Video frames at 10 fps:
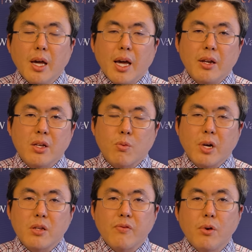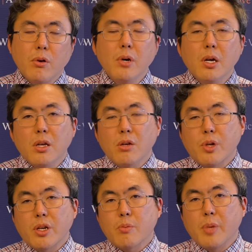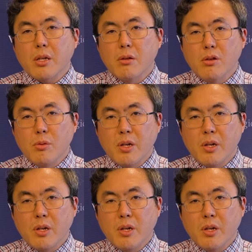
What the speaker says: And as rates fall, you would expect a little